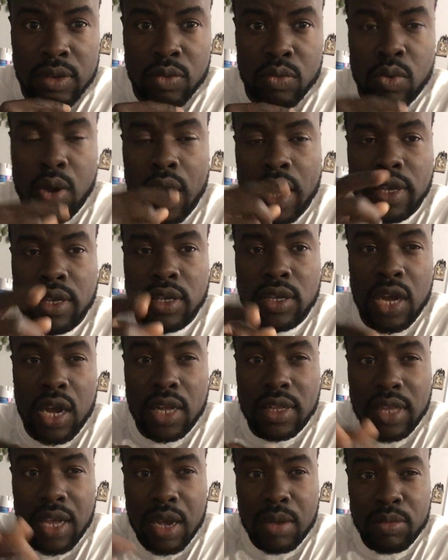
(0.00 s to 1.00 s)
Why you
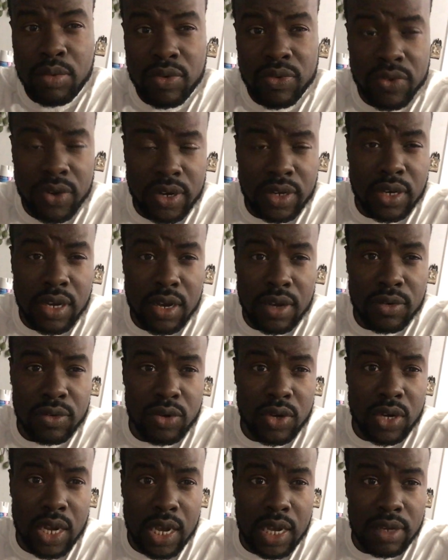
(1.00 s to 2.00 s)
not talk about foreign in a
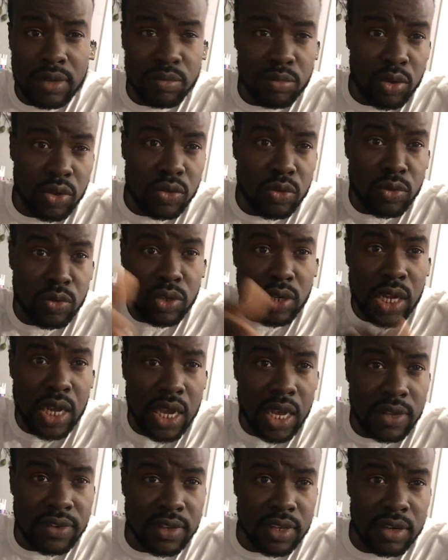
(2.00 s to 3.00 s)
good light, but uno
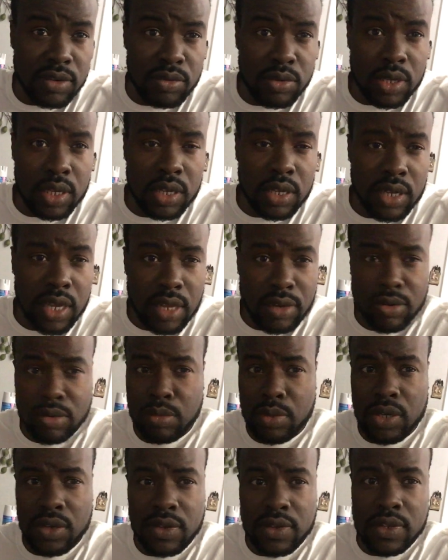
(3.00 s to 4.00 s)
there said we? That
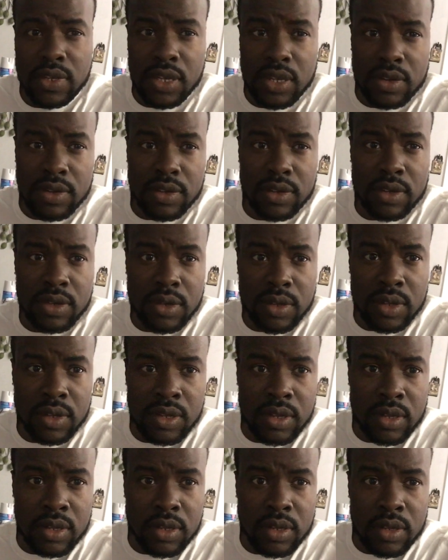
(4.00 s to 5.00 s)
don't make no sense.
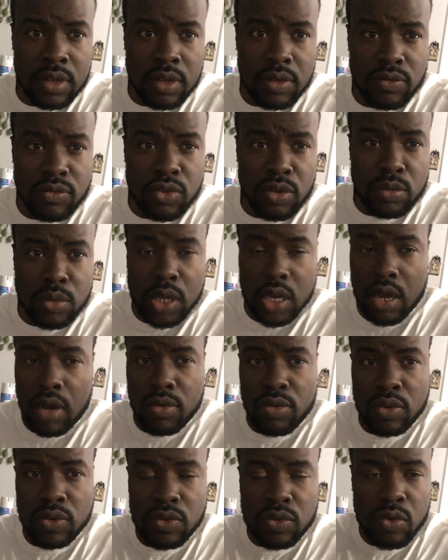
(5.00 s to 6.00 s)
If Jamaica
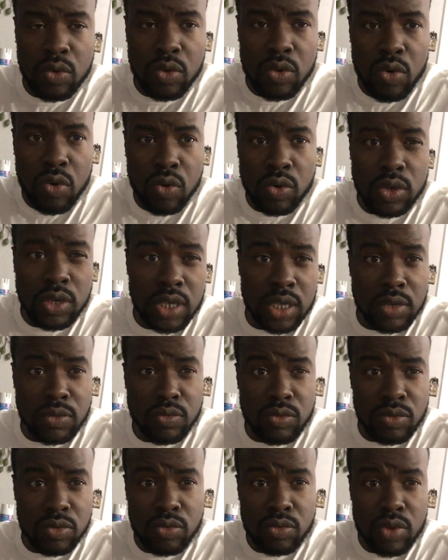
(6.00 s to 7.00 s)
was so golden,
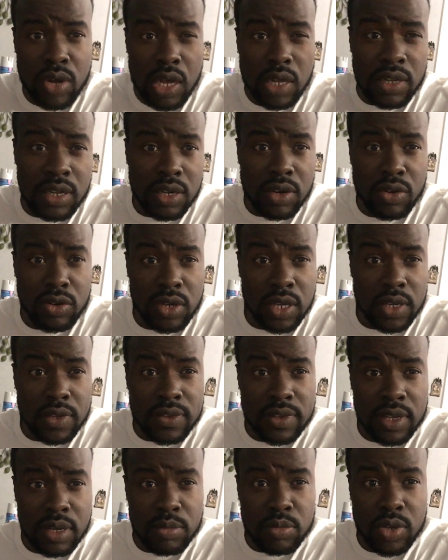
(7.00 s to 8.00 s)
uno would have done the
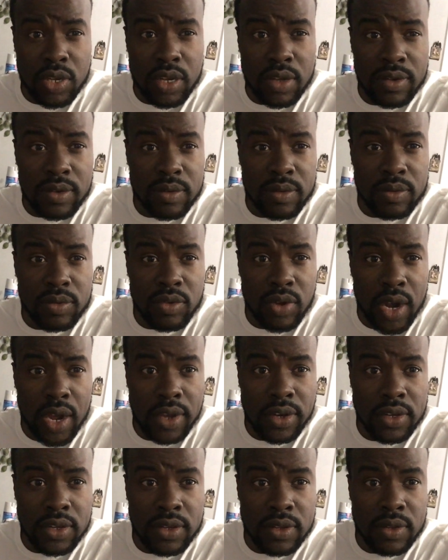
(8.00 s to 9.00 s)
same way.
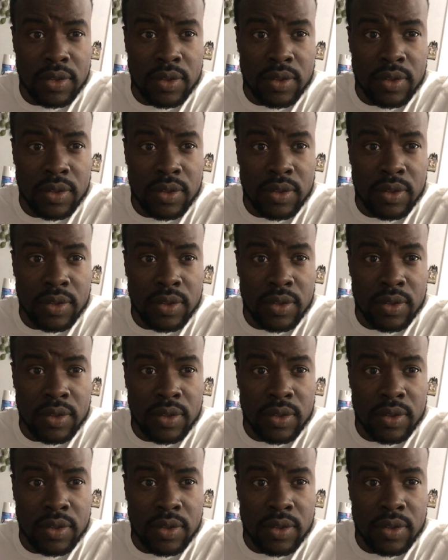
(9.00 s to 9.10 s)
Right?